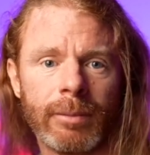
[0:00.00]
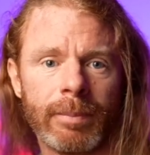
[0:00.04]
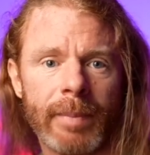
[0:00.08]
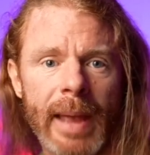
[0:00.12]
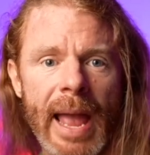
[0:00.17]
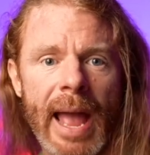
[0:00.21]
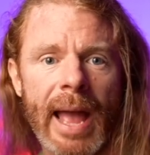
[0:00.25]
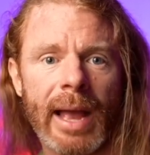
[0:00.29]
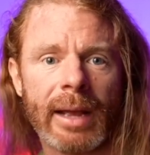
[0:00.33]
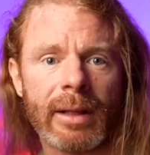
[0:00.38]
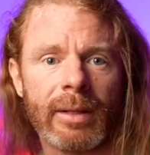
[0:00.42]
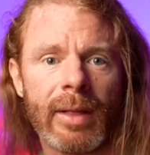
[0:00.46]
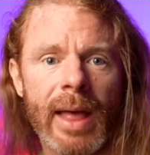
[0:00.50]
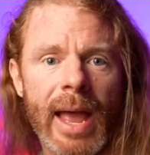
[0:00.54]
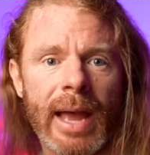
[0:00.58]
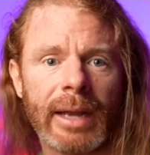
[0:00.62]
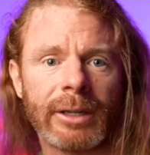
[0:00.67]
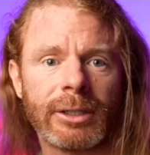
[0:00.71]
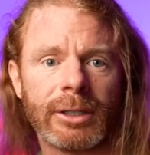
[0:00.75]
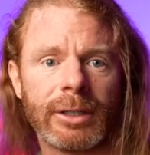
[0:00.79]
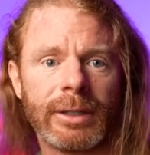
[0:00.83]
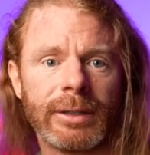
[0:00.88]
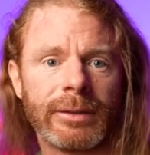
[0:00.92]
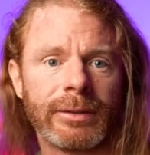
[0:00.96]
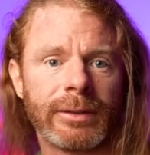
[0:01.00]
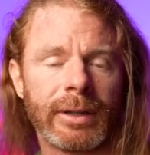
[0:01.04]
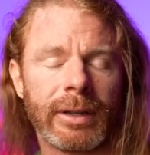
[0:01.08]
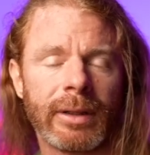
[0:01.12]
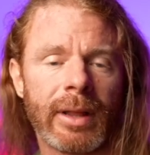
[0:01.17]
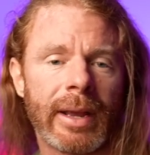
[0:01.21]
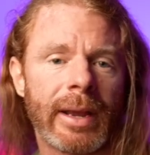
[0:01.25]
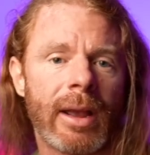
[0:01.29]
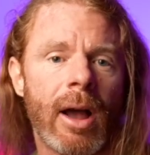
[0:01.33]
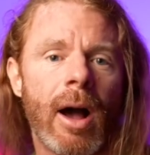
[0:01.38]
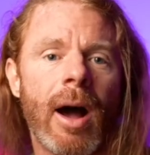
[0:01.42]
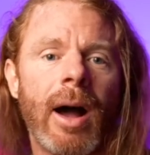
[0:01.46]
backlashes and
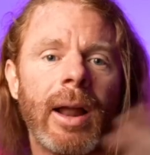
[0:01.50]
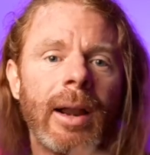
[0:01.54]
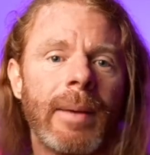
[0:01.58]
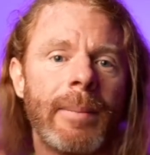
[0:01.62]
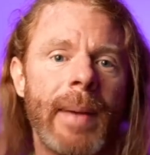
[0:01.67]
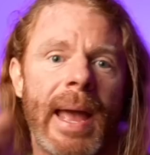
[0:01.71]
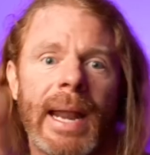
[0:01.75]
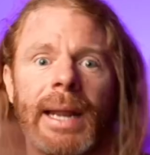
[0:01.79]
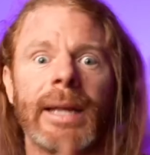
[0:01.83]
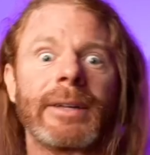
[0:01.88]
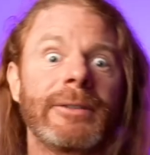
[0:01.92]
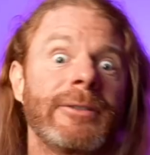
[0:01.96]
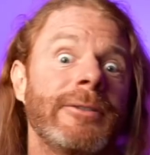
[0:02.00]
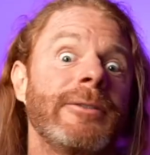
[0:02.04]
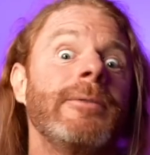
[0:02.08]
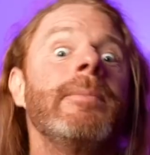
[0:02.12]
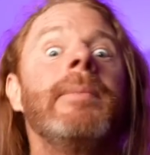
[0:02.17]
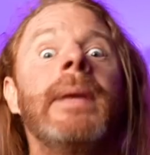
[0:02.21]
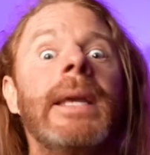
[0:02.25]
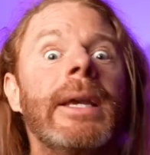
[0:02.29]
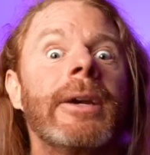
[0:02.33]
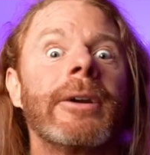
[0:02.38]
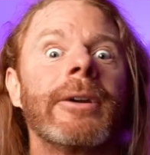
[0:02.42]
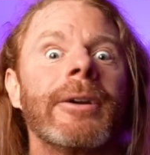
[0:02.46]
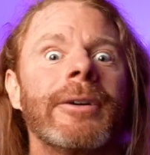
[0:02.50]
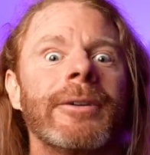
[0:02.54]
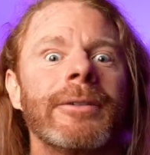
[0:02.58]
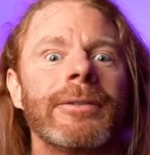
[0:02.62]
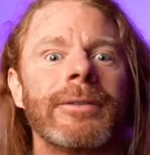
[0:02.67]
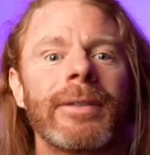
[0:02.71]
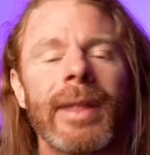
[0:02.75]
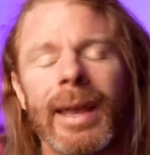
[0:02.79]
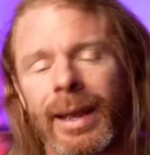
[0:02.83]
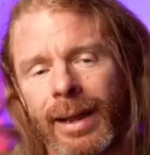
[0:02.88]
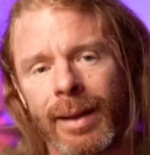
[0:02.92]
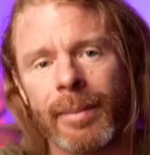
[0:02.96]
like automatic
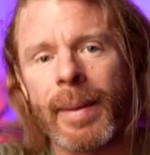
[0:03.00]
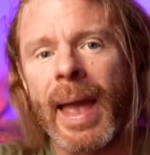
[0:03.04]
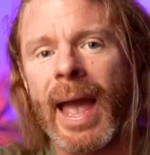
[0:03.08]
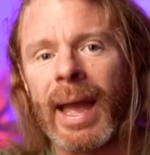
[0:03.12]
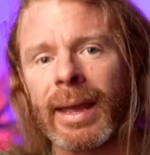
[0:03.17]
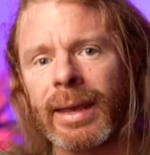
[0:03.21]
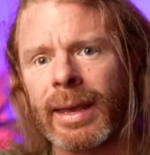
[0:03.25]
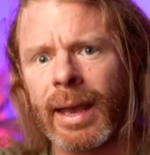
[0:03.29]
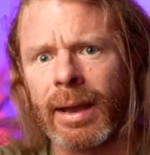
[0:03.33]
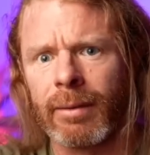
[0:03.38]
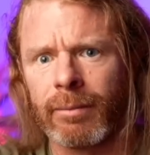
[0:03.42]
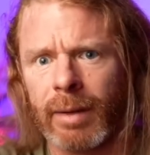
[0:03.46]
smears that come at you.